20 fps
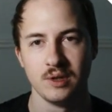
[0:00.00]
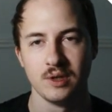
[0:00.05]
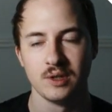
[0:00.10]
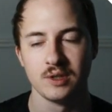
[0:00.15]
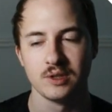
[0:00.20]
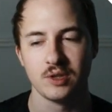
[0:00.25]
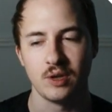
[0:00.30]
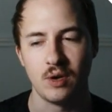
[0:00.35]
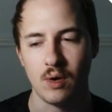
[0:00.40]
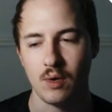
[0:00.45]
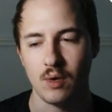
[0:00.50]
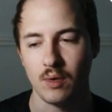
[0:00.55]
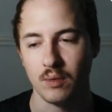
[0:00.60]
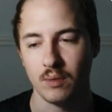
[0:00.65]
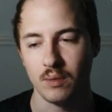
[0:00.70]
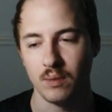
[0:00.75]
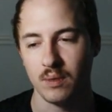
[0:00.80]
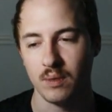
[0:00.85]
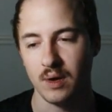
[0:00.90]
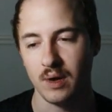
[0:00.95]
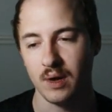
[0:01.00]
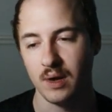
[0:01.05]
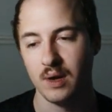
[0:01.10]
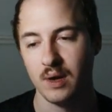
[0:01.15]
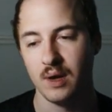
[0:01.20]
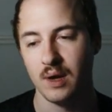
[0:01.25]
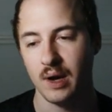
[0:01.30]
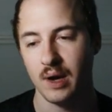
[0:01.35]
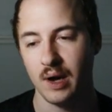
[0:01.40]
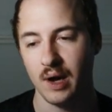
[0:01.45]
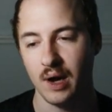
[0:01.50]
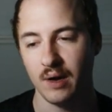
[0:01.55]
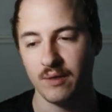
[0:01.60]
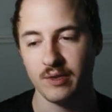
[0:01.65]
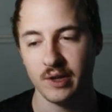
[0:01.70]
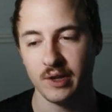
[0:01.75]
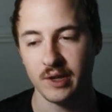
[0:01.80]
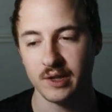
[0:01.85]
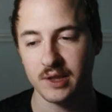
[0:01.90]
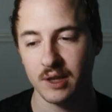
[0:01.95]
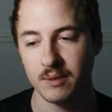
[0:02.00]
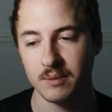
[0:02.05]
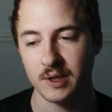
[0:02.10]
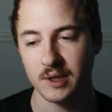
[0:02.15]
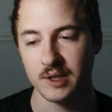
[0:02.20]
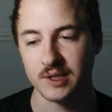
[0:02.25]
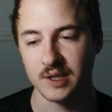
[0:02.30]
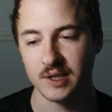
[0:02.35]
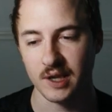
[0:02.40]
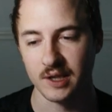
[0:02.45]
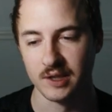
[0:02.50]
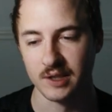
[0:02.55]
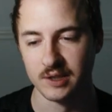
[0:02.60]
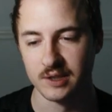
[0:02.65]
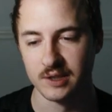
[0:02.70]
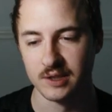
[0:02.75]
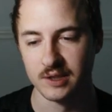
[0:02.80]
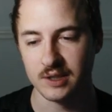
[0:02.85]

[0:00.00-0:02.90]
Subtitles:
So I feel like that makes sense.